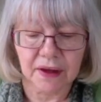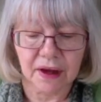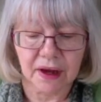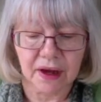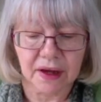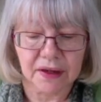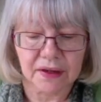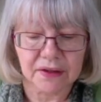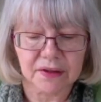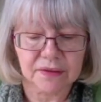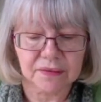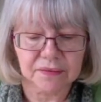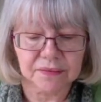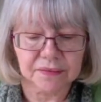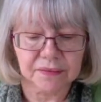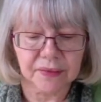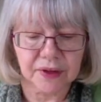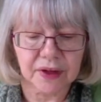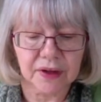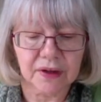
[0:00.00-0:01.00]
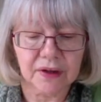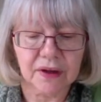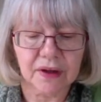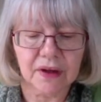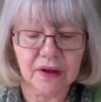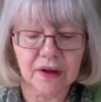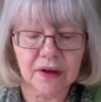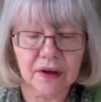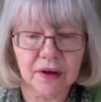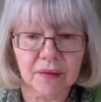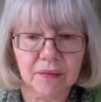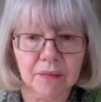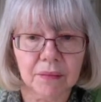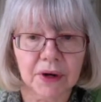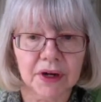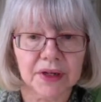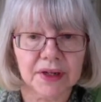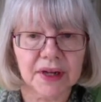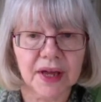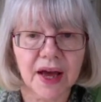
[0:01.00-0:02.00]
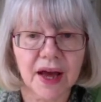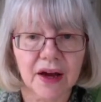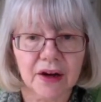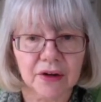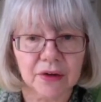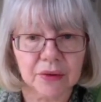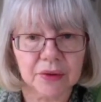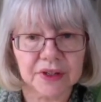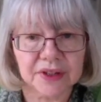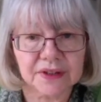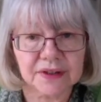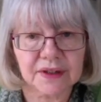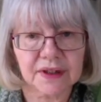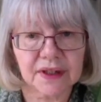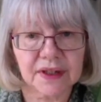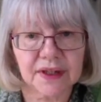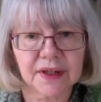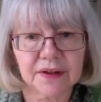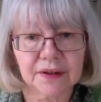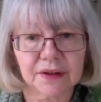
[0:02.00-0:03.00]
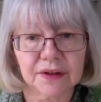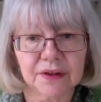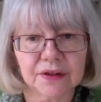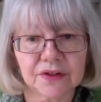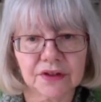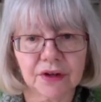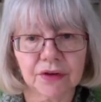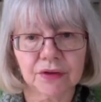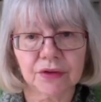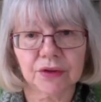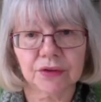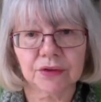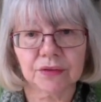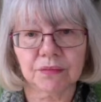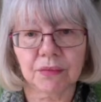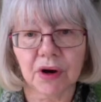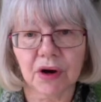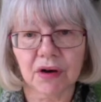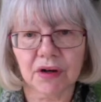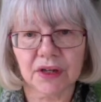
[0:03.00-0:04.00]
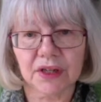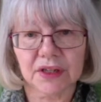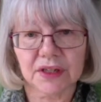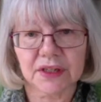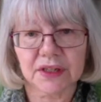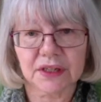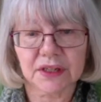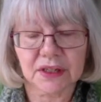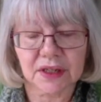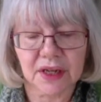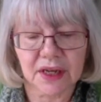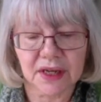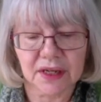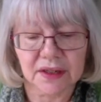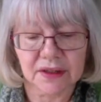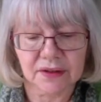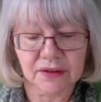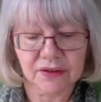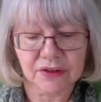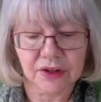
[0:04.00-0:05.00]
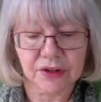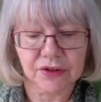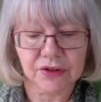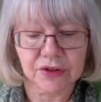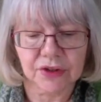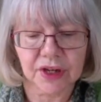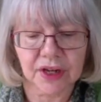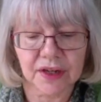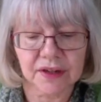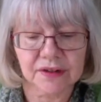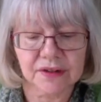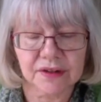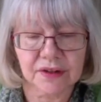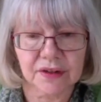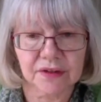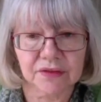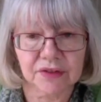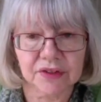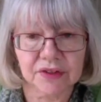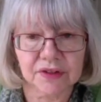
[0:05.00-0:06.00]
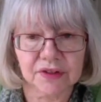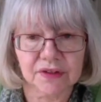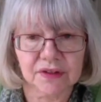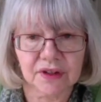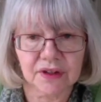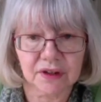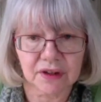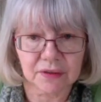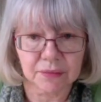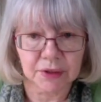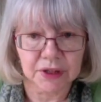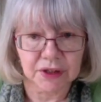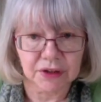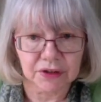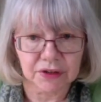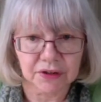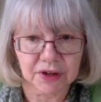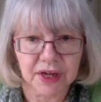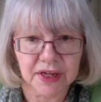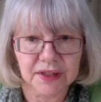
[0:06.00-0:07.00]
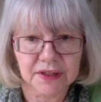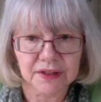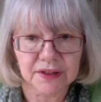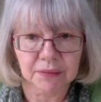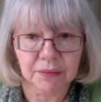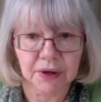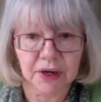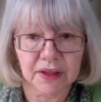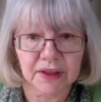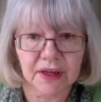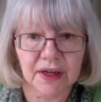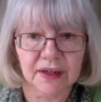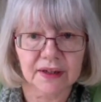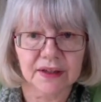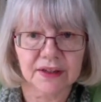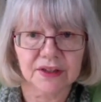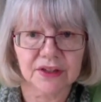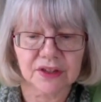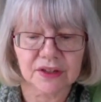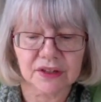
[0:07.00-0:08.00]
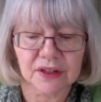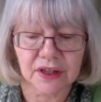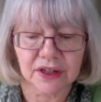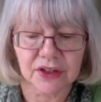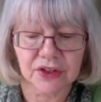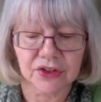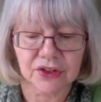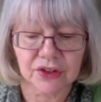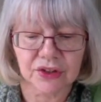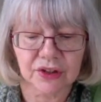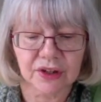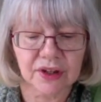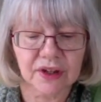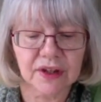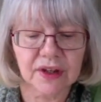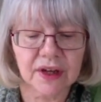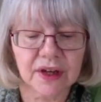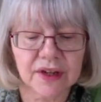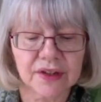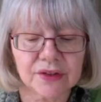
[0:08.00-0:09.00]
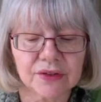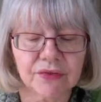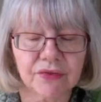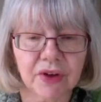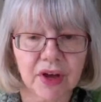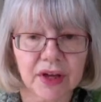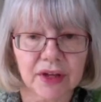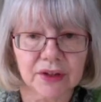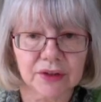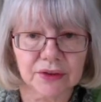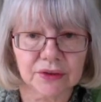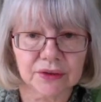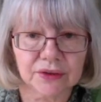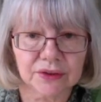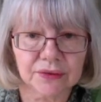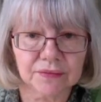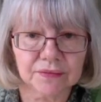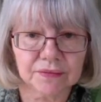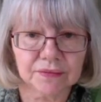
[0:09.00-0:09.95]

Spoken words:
Act. By now, it's clear that the so-called market in social care services that had been created by that legislation has failed.